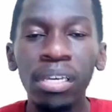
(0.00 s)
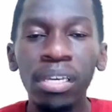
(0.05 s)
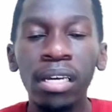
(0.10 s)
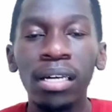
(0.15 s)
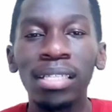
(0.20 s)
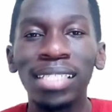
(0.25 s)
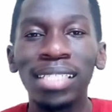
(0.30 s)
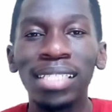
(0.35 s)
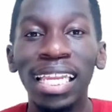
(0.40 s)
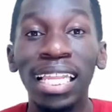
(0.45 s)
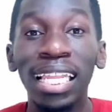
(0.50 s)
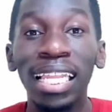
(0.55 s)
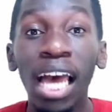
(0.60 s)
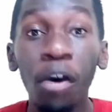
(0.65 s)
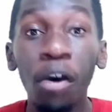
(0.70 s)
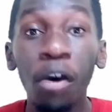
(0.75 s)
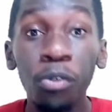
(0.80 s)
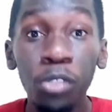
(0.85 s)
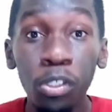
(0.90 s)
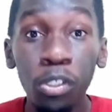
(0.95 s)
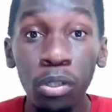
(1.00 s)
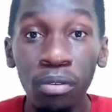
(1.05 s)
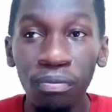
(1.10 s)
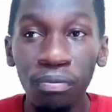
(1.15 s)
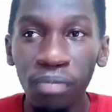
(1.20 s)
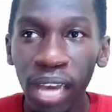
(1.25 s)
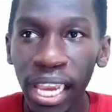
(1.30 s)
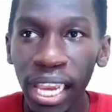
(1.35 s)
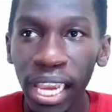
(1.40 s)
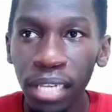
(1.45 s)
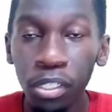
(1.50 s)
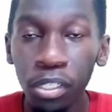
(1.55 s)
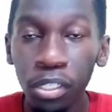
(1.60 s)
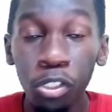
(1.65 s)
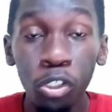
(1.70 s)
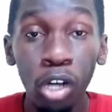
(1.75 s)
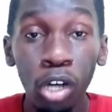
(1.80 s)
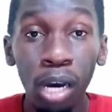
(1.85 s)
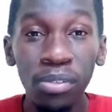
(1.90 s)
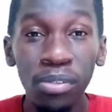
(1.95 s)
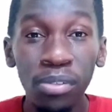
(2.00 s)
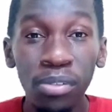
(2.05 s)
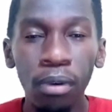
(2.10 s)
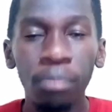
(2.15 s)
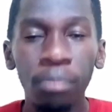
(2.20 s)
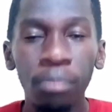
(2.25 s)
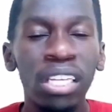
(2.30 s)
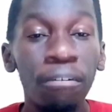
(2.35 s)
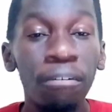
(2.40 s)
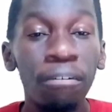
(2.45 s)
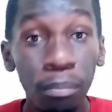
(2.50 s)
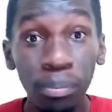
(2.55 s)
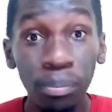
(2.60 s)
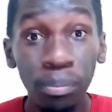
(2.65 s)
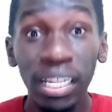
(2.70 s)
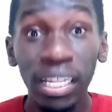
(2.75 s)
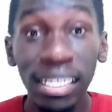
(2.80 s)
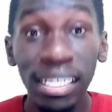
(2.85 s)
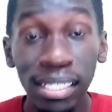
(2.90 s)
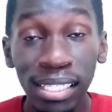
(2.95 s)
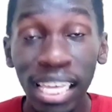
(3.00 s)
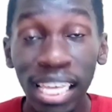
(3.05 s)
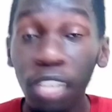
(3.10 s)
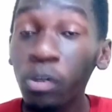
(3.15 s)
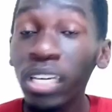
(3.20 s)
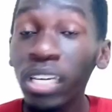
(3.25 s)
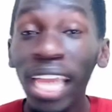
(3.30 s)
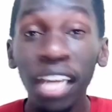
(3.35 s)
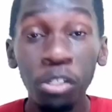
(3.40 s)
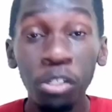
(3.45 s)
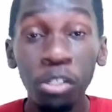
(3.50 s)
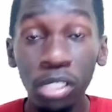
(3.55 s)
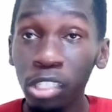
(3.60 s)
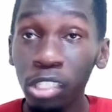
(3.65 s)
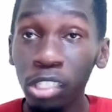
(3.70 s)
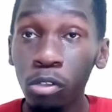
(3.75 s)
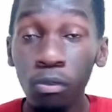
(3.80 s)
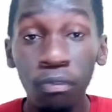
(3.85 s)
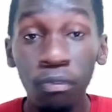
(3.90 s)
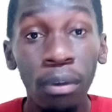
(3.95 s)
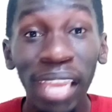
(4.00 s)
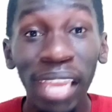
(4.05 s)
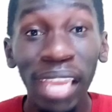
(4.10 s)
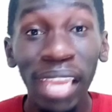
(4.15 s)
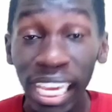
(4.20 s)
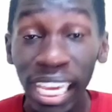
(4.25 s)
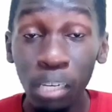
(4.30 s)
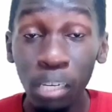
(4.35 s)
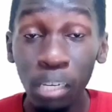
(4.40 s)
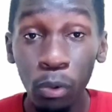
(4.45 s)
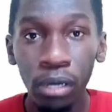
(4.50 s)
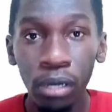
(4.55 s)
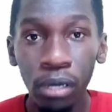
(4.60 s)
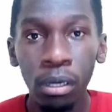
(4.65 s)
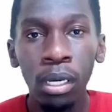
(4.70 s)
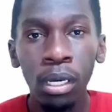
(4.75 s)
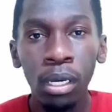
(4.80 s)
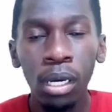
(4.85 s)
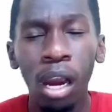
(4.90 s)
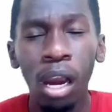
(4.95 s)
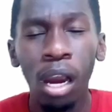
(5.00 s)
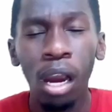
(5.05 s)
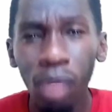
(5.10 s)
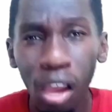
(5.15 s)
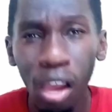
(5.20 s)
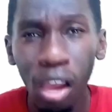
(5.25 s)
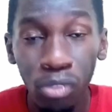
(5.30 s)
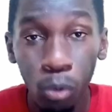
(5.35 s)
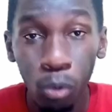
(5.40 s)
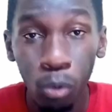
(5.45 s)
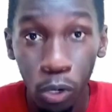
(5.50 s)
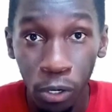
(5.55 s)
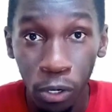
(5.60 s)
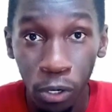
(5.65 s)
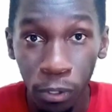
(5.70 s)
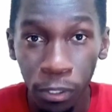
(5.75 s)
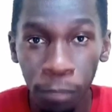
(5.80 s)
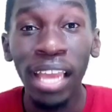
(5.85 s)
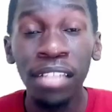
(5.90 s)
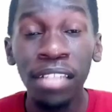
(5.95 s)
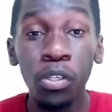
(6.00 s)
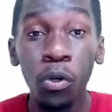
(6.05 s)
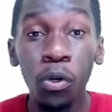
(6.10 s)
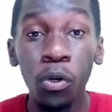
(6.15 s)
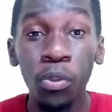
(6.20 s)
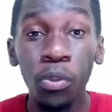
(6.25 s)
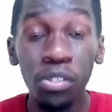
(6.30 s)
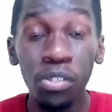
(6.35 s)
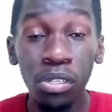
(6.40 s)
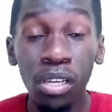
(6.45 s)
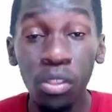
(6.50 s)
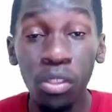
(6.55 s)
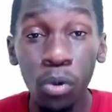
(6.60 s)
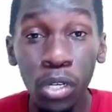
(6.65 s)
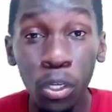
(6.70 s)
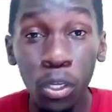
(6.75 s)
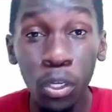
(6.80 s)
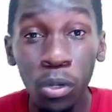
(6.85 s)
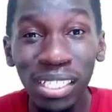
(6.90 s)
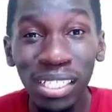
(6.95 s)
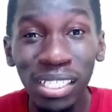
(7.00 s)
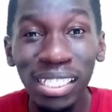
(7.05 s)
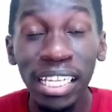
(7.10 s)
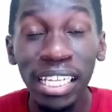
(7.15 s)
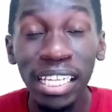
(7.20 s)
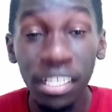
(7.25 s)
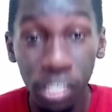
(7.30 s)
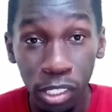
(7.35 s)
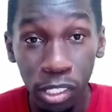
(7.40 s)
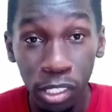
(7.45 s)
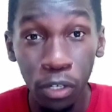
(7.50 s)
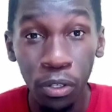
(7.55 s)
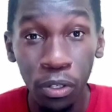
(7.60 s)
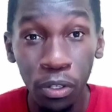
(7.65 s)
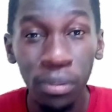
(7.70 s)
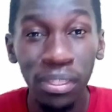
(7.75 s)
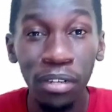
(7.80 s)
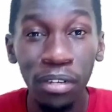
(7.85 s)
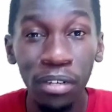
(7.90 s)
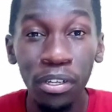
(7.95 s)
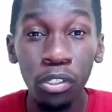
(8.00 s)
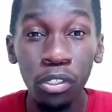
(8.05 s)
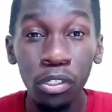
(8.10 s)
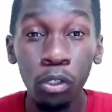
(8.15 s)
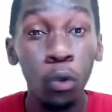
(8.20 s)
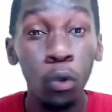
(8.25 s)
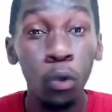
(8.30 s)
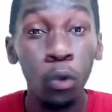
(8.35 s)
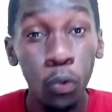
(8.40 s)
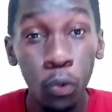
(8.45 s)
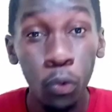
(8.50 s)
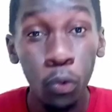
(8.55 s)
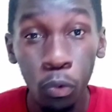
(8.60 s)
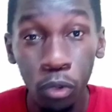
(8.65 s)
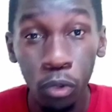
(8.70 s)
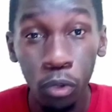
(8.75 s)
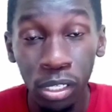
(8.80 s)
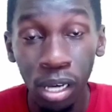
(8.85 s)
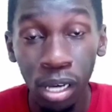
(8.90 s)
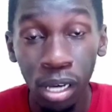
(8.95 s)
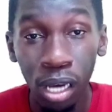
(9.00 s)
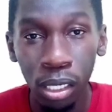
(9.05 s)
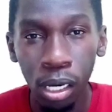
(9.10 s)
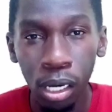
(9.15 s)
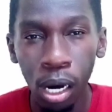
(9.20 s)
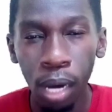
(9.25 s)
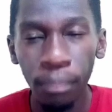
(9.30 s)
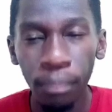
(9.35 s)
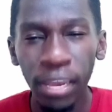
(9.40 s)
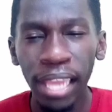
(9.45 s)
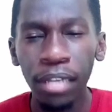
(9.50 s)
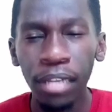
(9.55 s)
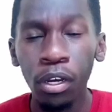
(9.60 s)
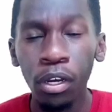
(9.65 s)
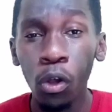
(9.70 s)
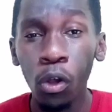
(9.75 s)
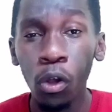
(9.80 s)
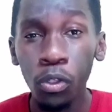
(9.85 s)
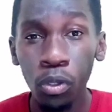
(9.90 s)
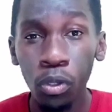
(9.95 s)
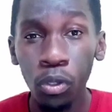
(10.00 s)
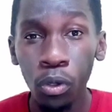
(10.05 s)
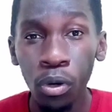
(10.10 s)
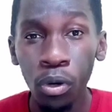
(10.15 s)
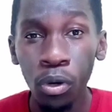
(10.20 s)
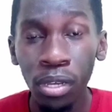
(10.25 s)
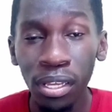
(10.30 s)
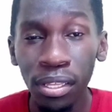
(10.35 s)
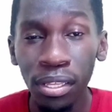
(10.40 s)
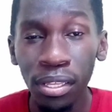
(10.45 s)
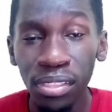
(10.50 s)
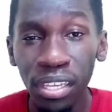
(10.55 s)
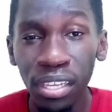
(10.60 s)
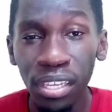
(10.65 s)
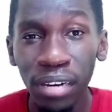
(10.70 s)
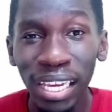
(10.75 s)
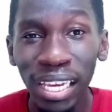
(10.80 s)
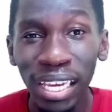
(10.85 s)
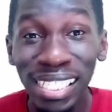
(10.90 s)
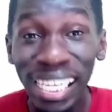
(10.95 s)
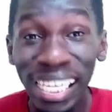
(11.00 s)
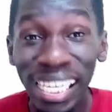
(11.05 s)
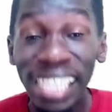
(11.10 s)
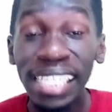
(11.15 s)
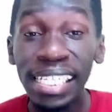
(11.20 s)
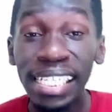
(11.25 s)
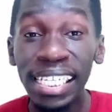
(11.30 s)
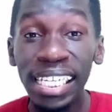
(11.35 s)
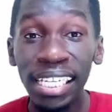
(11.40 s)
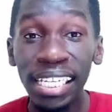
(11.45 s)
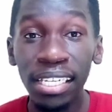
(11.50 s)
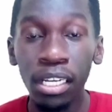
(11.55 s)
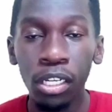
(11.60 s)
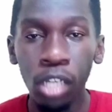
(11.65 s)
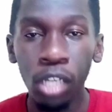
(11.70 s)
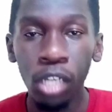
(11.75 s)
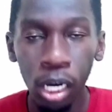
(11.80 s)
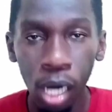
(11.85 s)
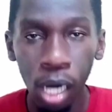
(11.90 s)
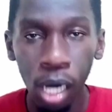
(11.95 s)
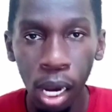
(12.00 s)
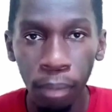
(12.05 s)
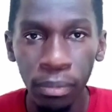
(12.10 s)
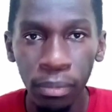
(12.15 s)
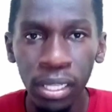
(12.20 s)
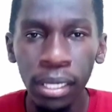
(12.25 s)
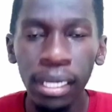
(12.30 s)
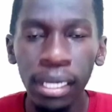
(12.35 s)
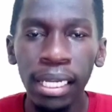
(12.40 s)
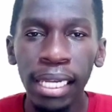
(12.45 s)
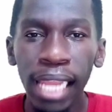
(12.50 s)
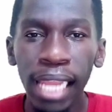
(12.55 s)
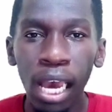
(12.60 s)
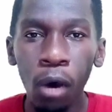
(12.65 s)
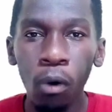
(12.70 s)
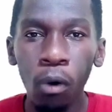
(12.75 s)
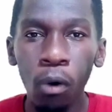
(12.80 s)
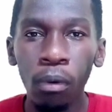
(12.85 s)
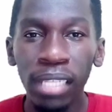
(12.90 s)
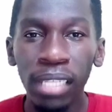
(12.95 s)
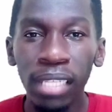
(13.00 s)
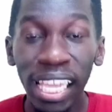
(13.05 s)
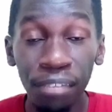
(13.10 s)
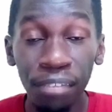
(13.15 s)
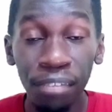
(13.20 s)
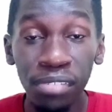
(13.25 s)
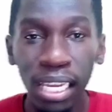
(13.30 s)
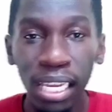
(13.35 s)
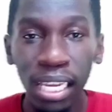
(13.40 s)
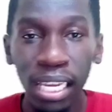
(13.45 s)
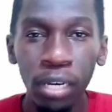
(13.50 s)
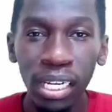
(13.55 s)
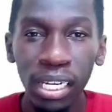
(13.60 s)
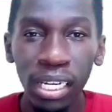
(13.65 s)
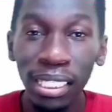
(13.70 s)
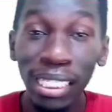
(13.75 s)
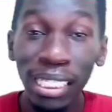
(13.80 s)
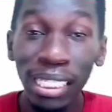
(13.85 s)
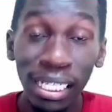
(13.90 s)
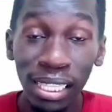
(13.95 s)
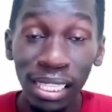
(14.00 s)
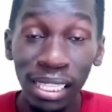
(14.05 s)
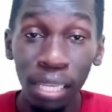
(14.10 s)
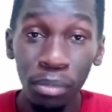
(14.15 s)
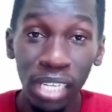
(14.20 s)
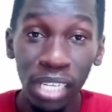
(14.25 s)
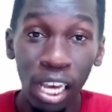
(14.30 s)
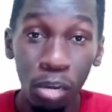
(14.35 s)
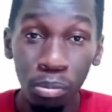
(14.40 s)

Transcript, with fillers: because it allows you to find jobs from different places that you can actually do from anywhere around the world. And so there's another one known as Listler, there is guru.com and also there is indeed.com. Now, like I've said, I'm going to link them